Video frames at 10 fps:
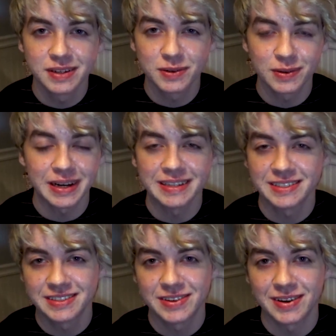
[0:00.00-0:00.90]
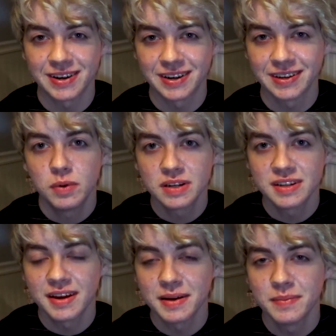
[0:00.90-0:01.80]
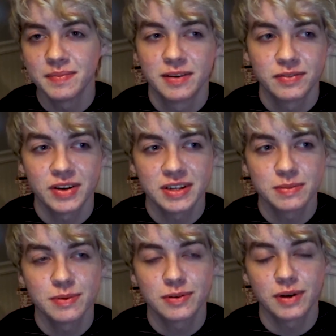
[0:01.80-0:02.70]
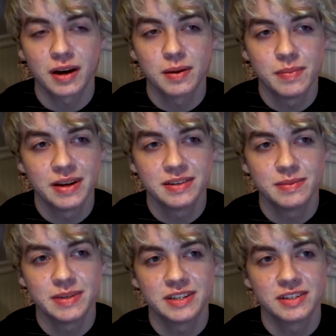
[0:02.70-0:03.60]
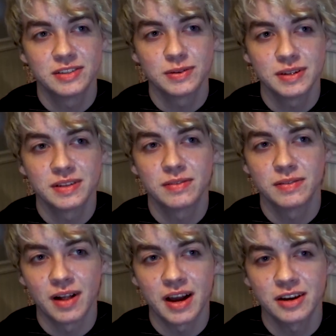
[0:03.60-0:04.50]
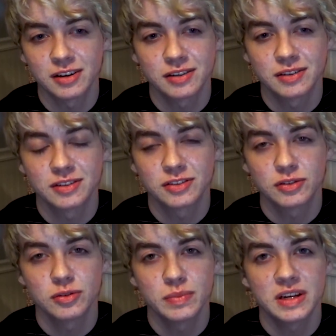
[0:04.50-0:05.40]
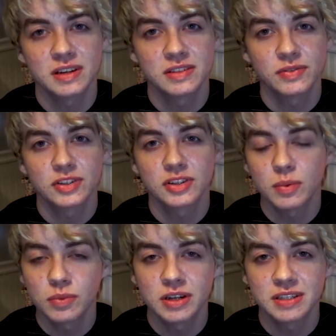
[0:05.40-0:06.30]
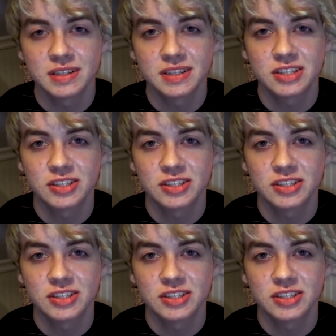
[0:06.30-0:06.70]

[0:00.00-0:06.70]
what a great start. One time, Facebook recommended me to join the Flat Earthers group because for some reason it